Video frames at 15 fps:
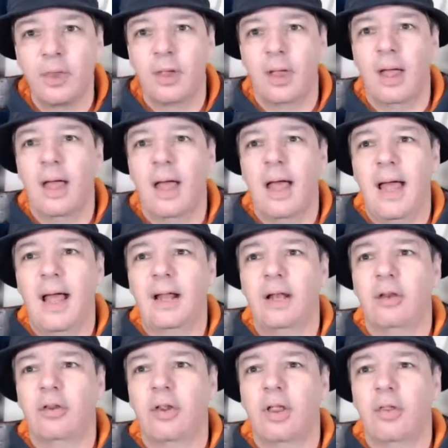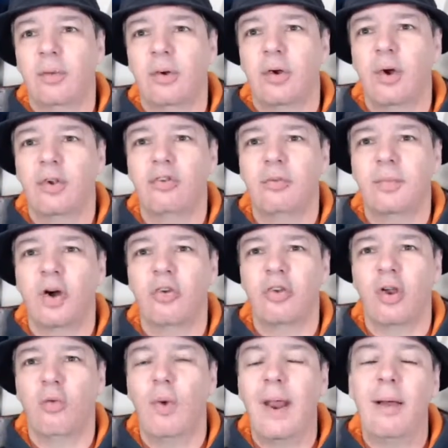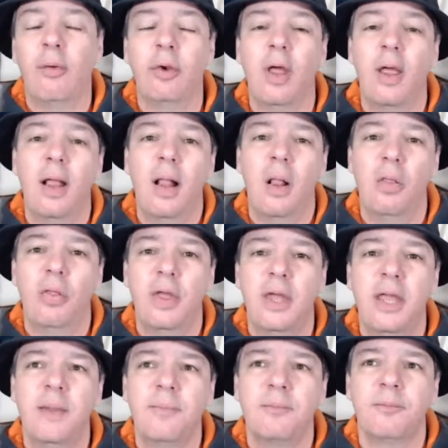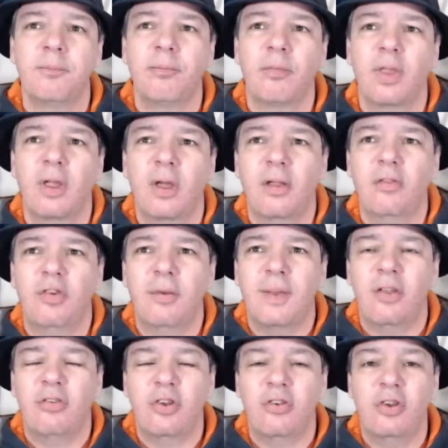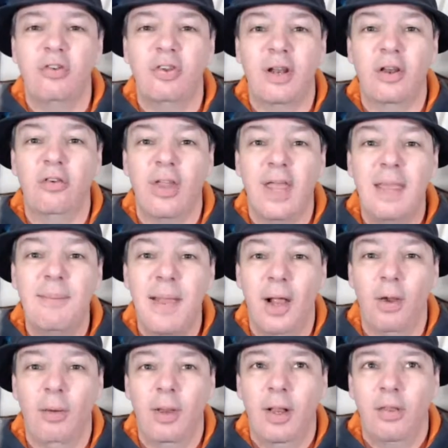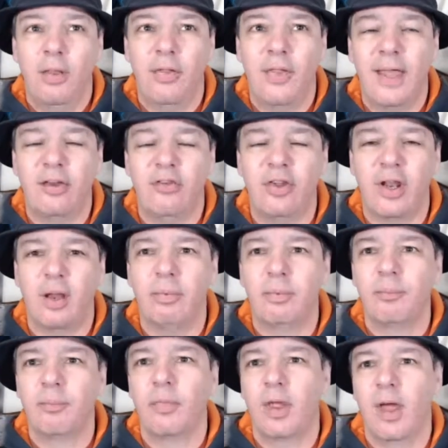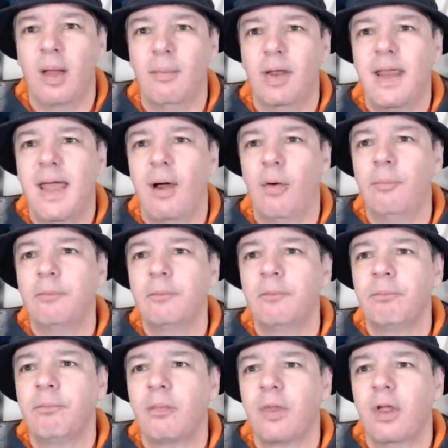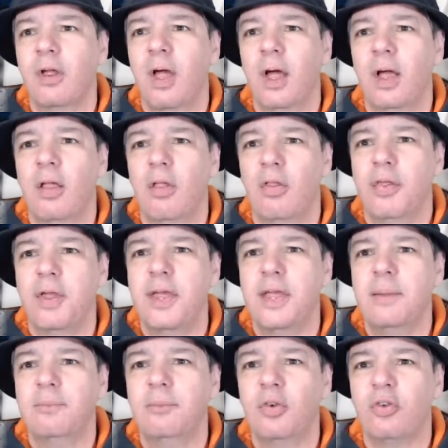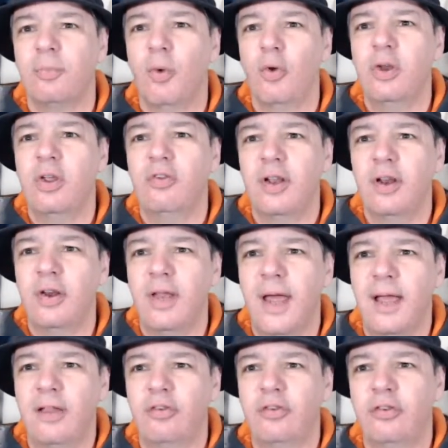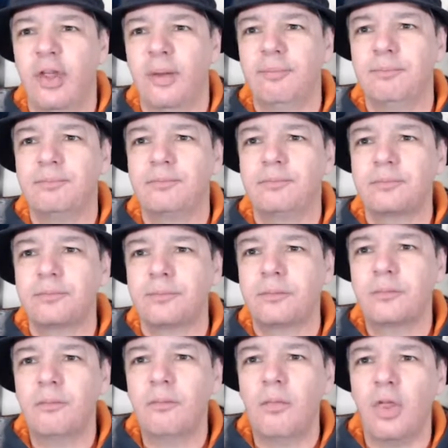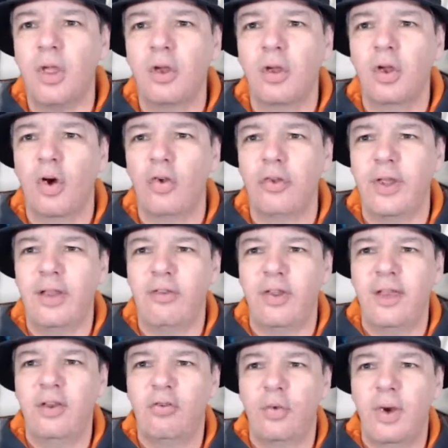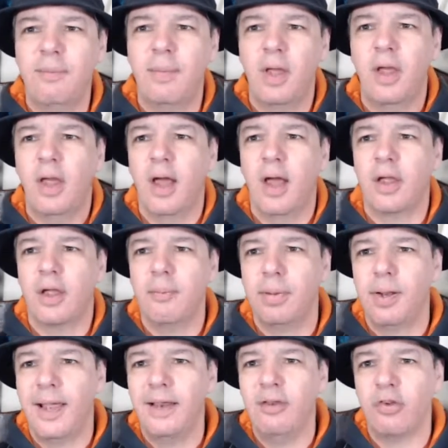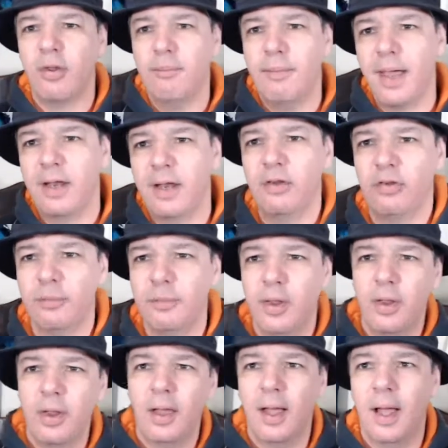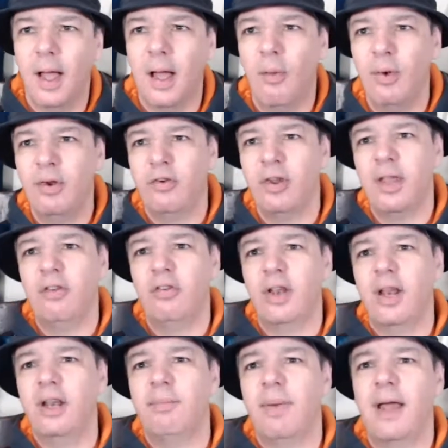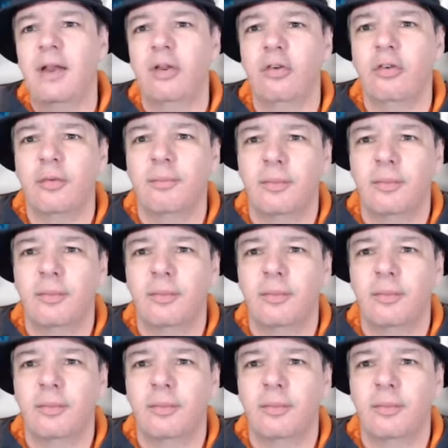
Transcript: and there were question marks around the Gymnastics New Zealand email that they had set up. Now, the Sport New Zealand has got its interim complaints mechanism, which is an independent